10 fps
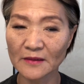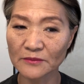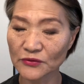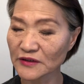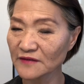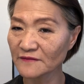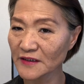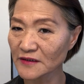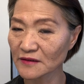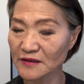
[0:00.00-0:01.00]

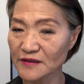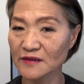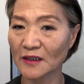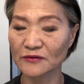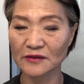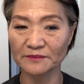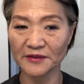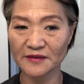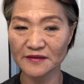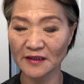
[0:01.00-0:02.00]
motivation is not a
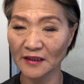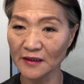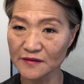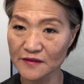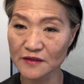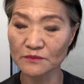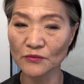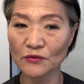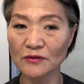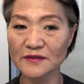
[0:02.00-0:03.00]
big thing, it's a
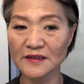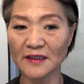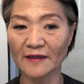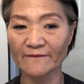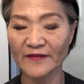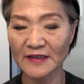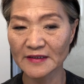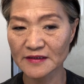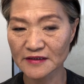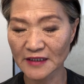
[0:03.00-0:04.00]
small thing.
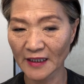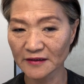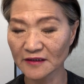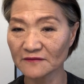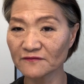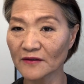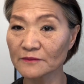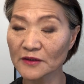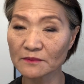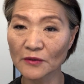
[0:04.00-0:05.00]
Starting
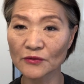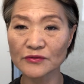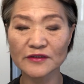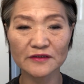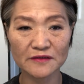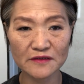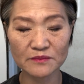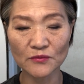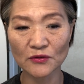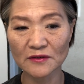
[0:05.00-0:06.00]
from the most
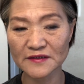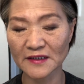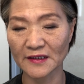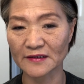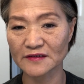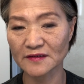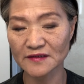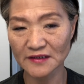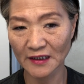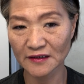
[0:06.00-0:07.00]
small things,
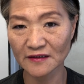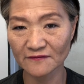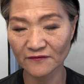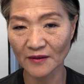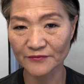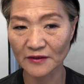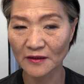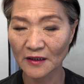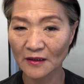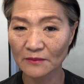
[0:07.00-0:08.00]
starting from the
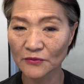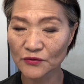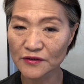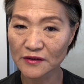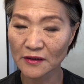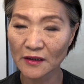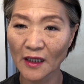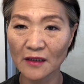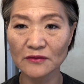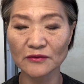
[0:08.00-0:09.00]
most
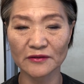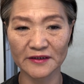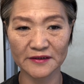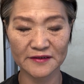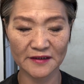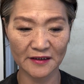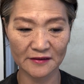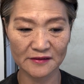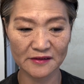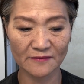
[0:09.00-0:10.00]
concrete
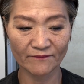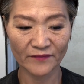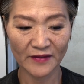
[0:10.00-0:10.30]
things,